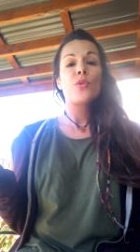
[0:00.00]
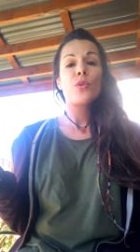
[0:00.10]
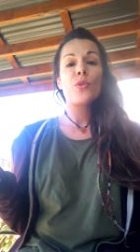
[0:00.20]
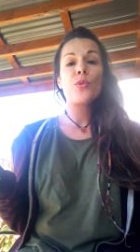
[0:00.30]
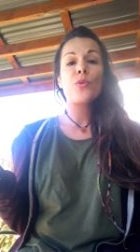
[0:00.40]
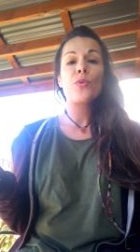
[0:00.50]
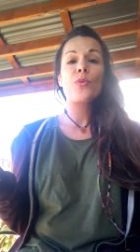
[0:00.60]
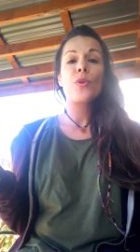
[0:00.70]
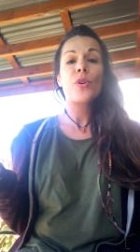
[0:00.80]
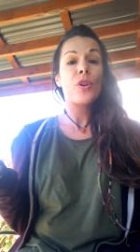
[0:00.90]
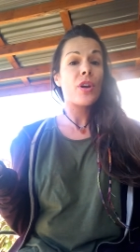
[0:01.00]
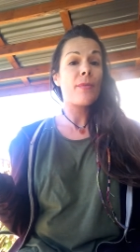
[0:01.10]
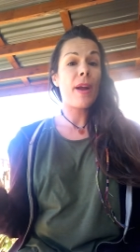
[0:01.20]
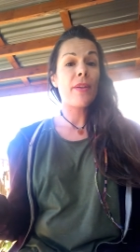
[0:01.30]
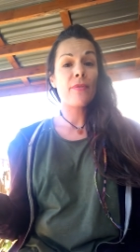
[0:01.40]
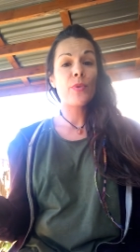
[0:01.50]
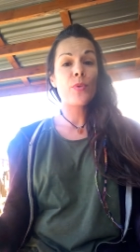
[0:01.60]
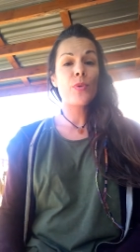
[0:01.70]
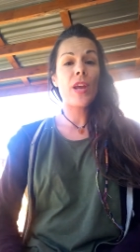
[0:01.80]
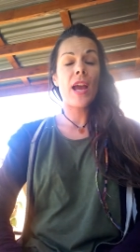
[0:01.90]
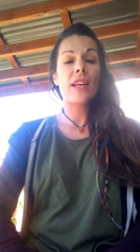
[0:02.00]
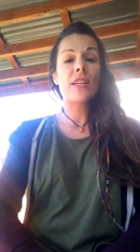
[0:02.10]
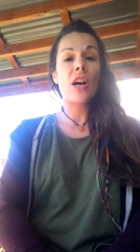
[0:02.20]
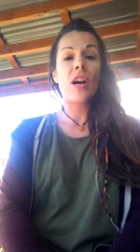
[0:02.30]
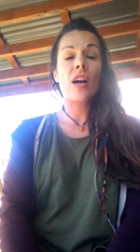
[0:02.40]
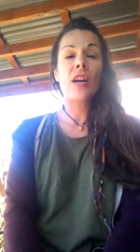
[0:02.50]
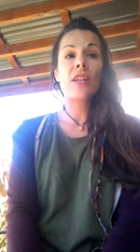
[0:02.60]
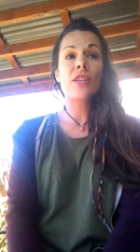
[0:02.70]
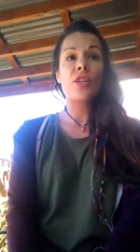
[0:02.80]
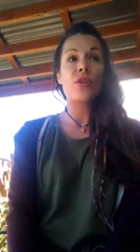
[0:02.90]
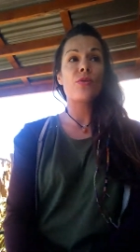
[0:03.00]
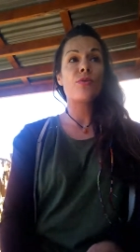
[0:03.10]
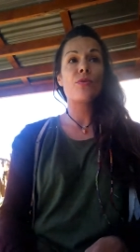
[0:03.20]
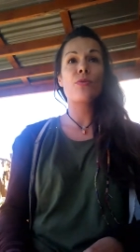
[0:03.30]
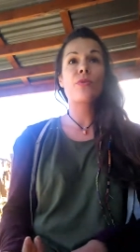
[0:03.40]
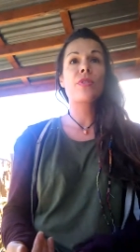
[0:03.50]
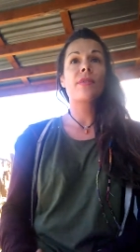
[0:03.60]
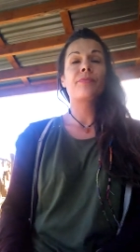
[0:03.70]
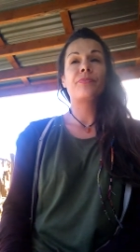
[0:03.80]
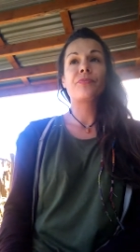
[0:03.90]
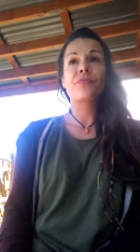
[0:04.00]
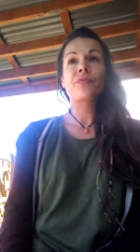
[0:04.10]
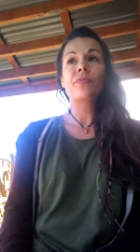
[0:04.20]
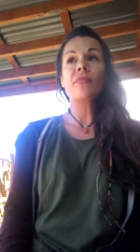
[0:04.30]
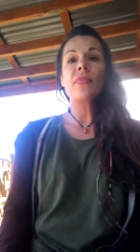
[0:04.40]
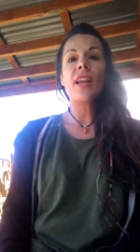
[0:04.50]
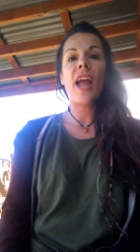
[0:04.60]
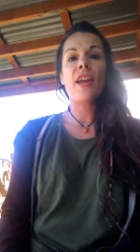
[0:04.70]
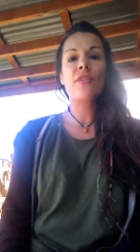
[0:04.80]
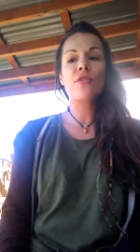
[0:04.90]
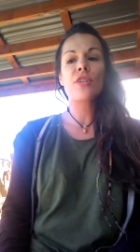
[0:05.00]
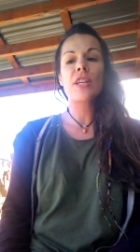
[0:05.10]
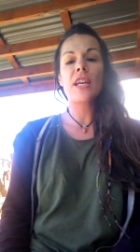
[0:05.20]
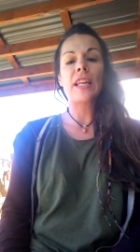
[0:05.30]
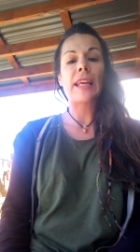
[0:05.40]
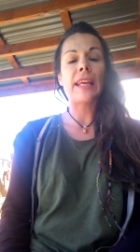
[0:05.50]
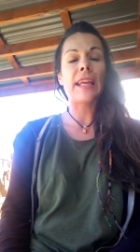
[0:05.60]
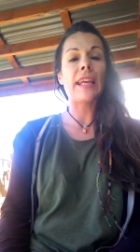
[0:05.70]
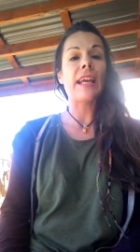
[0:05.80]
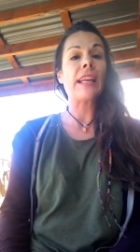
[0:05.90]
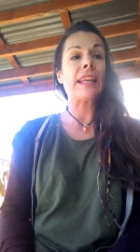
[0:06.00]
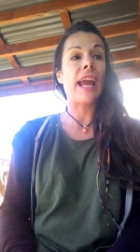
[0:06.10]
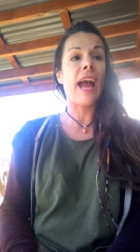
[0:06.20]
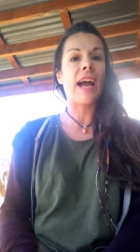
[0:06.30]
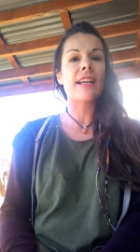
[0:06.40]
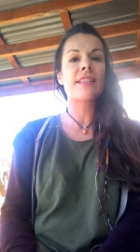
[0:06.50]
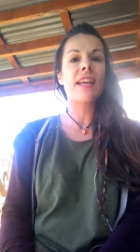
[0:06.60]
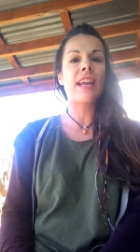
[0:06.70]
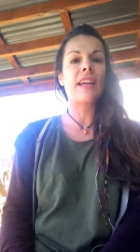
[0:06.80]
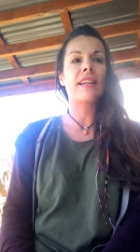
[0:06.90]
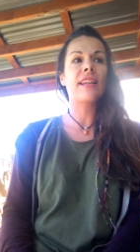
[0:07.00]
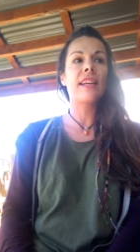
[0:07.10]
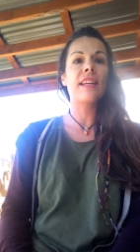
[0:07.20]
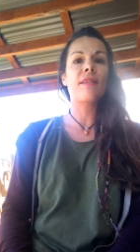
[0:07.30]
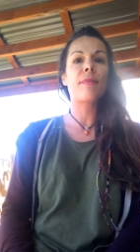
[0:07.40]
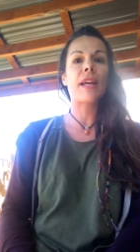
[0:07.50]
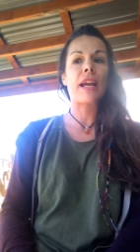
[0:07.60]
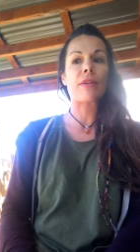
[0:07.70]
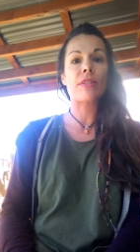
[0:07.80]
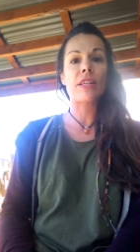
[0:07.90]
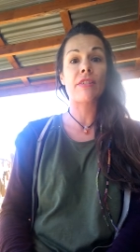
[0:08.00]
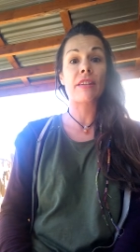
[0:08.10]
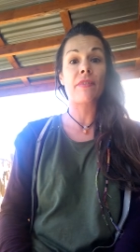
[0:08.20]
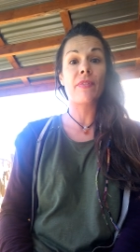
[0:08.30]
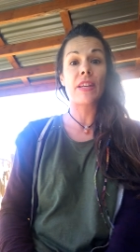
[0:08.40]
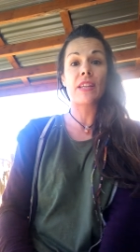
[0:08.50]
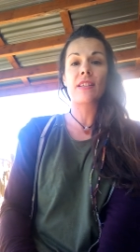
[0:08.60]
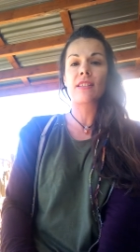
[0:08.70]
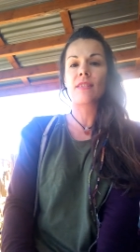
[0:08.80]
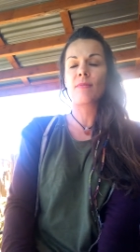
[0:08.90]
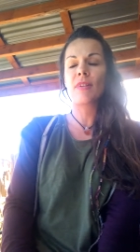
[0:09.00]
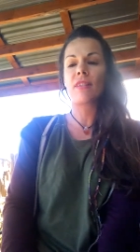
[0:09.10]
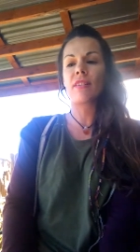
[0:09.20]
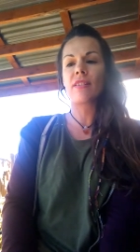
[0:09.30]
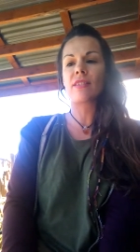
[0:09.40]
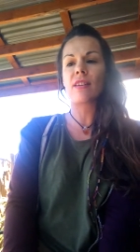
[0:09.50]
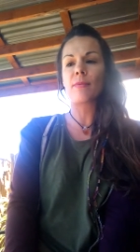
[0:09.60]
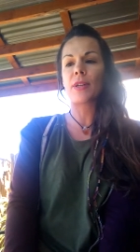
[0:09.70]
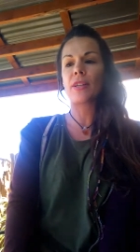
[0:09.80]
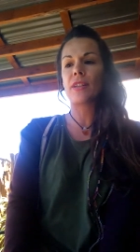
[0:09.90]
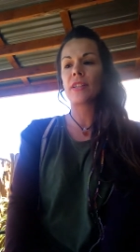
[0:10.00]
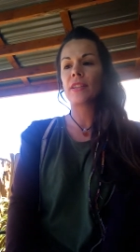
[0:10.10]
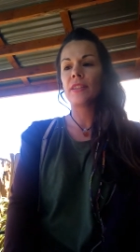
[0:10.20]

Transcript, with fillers: to cook my food and not use energy and heat and gas and heat up my house here in Phoenix in the middle of the summer.